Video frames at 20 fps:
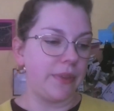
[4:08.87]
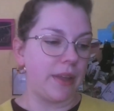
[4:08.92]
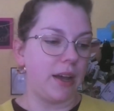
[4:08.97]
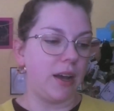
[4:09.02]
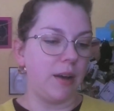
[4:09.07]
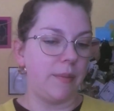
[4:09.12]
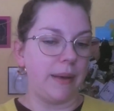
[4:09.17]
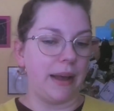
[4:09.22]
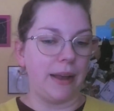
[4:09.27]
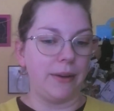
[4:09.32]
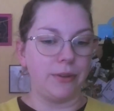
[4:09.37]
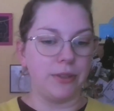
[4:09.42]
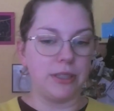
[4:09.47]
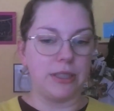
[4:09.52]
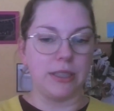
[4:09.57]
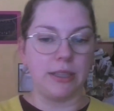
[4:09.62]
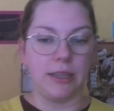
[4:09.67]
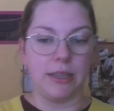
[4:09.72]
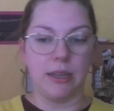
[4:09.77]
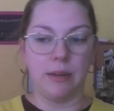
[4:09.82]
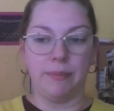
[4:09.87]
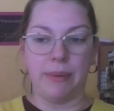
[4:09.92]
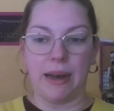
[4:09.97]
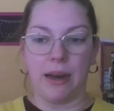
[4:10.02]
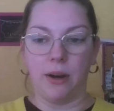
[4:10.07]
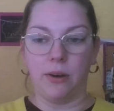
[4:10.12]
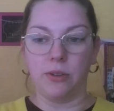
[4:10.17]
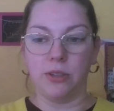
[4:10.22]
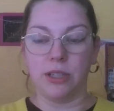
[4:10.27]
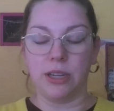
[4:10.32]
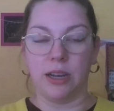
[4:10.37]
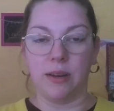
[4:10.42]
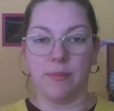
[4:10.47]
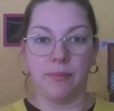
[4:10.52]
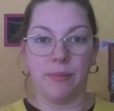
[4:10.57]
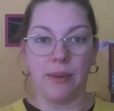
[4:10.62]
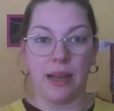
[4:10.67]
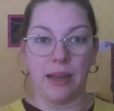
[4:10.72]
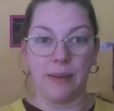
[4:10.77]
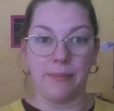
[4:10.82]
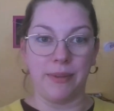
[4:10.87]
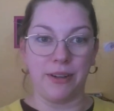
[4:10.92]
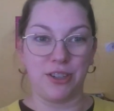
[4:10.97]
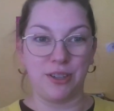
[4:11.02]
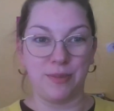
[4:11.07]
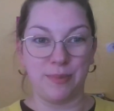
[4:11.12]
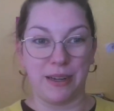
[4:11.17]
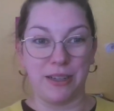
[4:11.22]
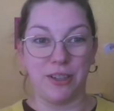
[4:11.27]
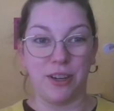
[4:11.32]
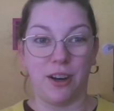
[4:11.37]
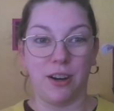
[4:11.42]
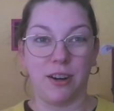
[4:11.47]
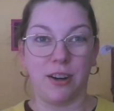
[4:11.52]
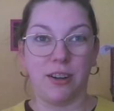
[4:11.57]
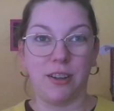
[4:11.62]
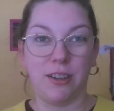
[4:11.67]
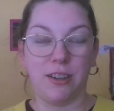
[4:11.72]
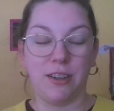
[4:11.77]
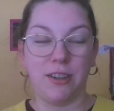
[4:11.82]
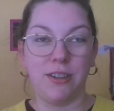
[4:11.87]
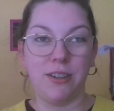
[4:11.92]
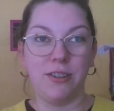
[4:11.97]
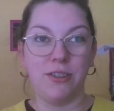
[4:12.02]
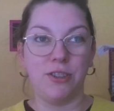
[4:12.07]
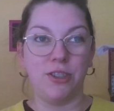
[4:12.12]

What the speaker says: I was thinking about, I mentioned my dog earlier.